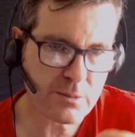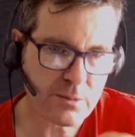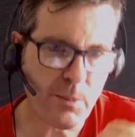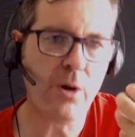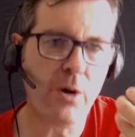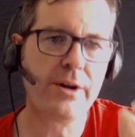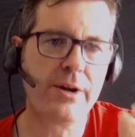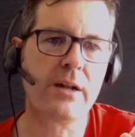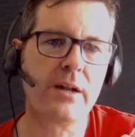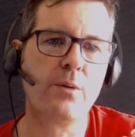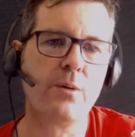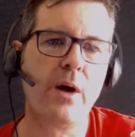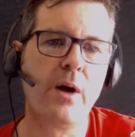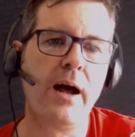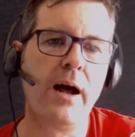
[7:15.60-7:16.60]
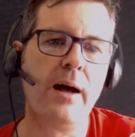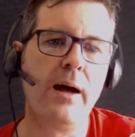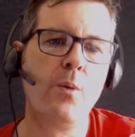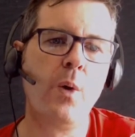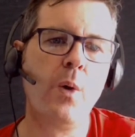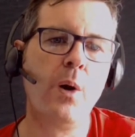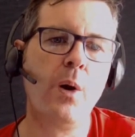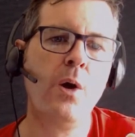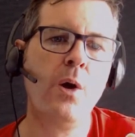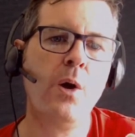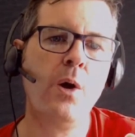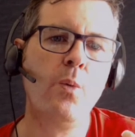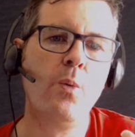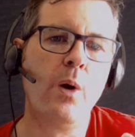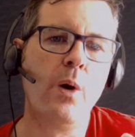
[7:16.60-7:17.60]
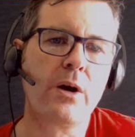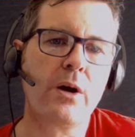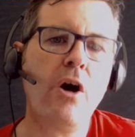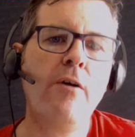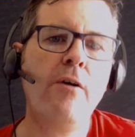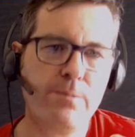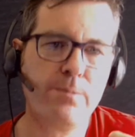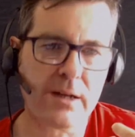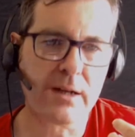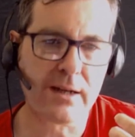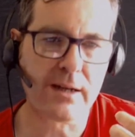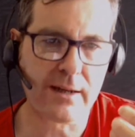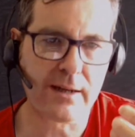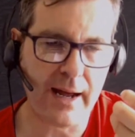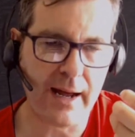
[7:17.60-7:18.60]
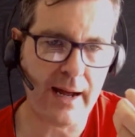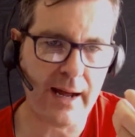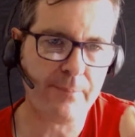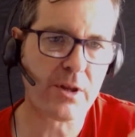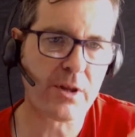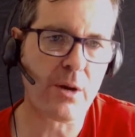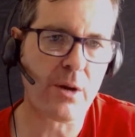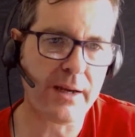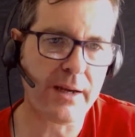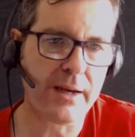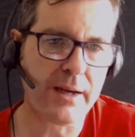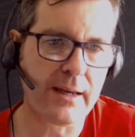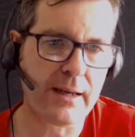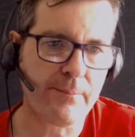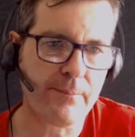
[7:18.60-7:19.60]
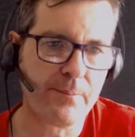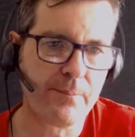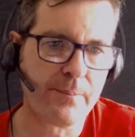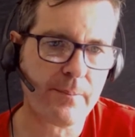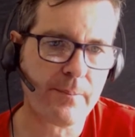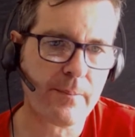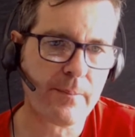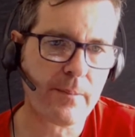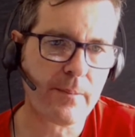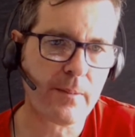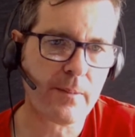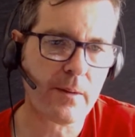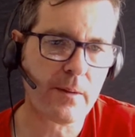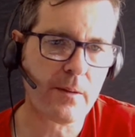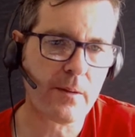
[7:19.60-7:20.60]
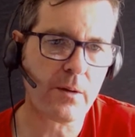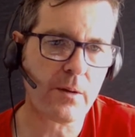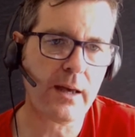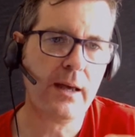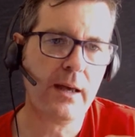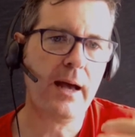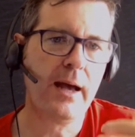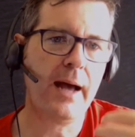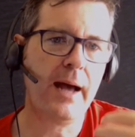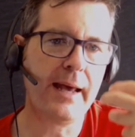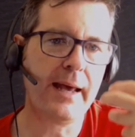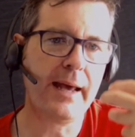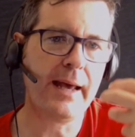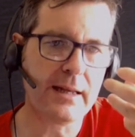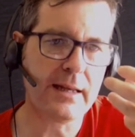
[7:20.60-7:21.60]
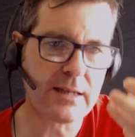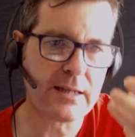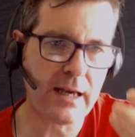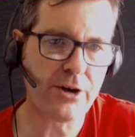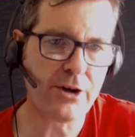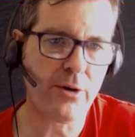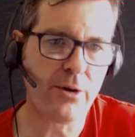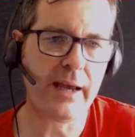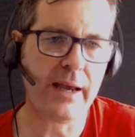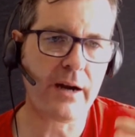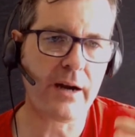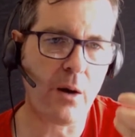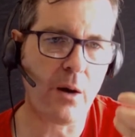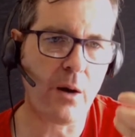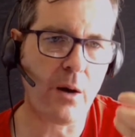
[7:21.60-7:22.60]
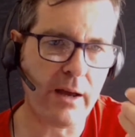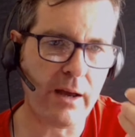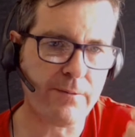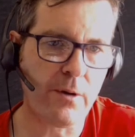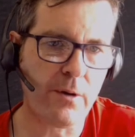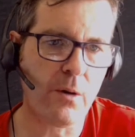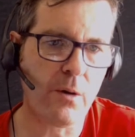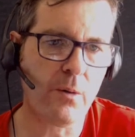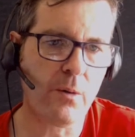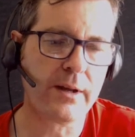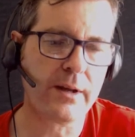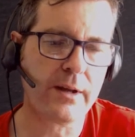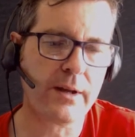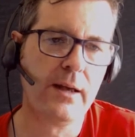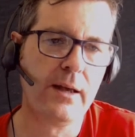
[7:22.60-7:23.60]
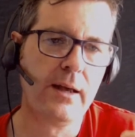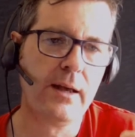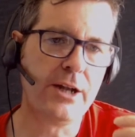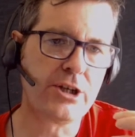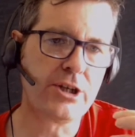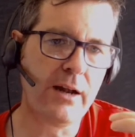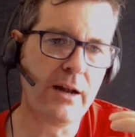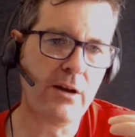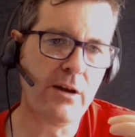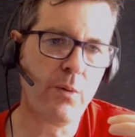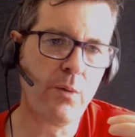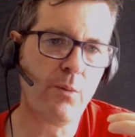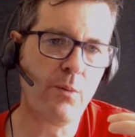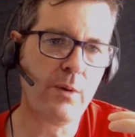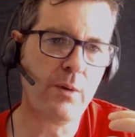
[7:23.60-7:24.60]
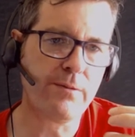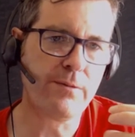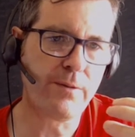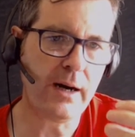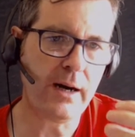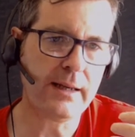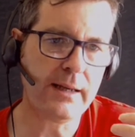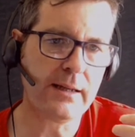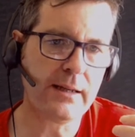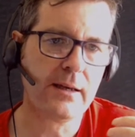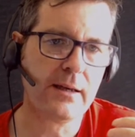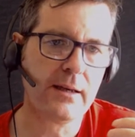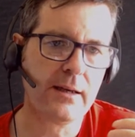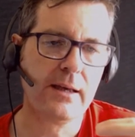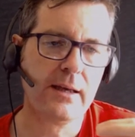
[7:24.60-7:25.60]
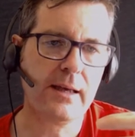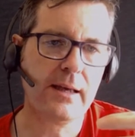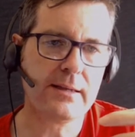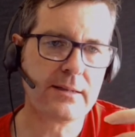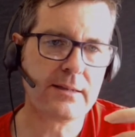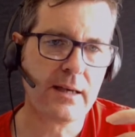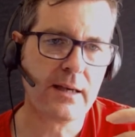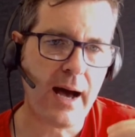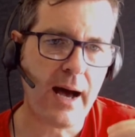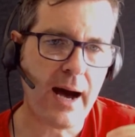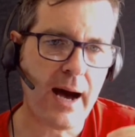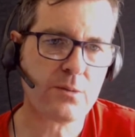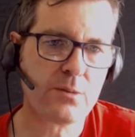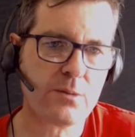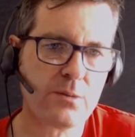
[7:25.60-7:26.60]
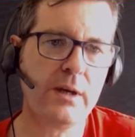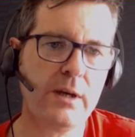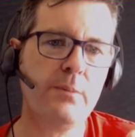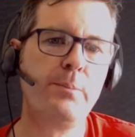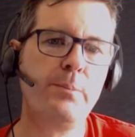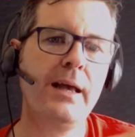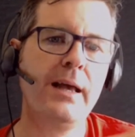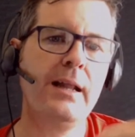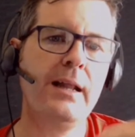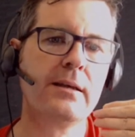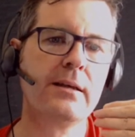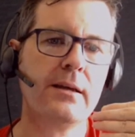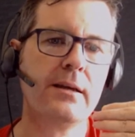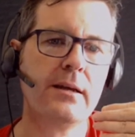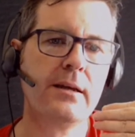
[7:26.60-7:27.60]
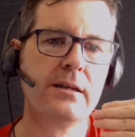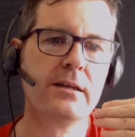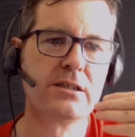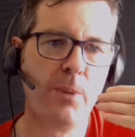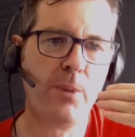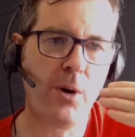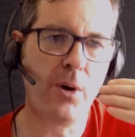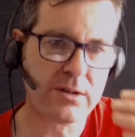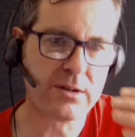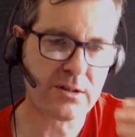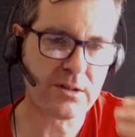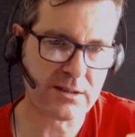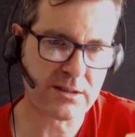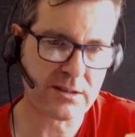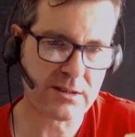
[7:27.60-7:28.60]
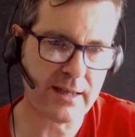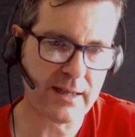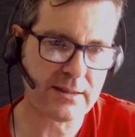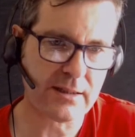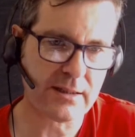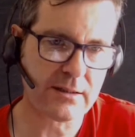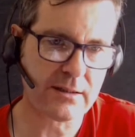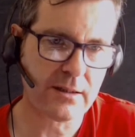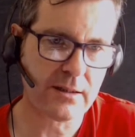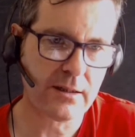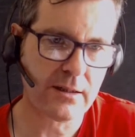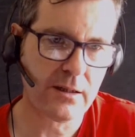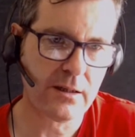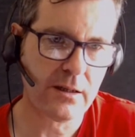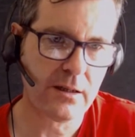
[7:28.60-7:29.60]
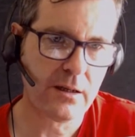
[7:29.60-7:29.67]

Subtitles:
smaller that we're comfortable committing. Okay, and then let's iterate our way forward. And generally what we find is as we build small successes,